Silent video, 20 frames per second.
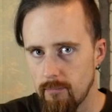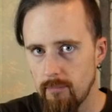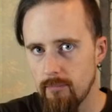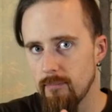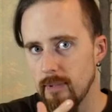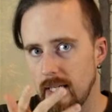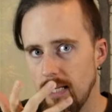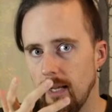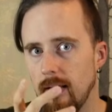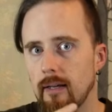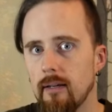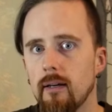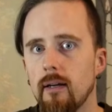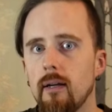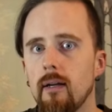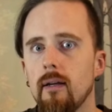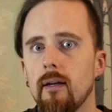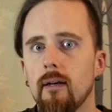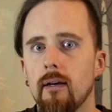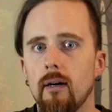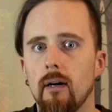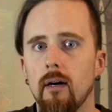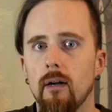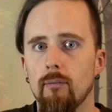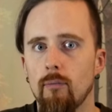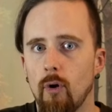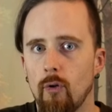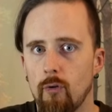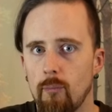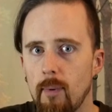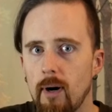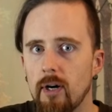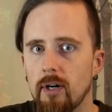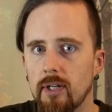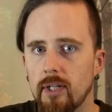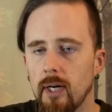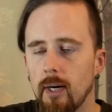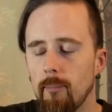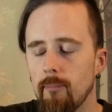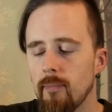meaning North
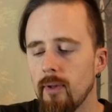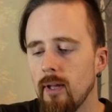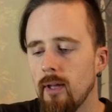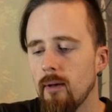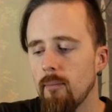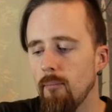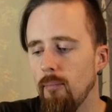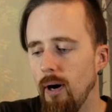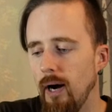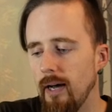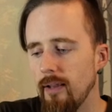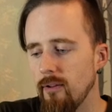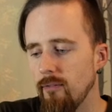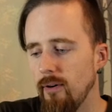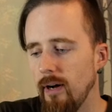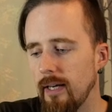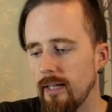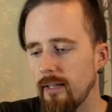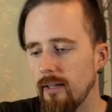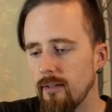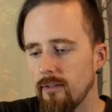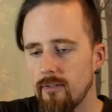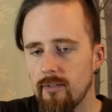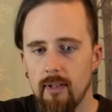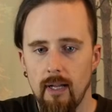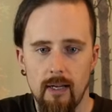America, by the Vikings.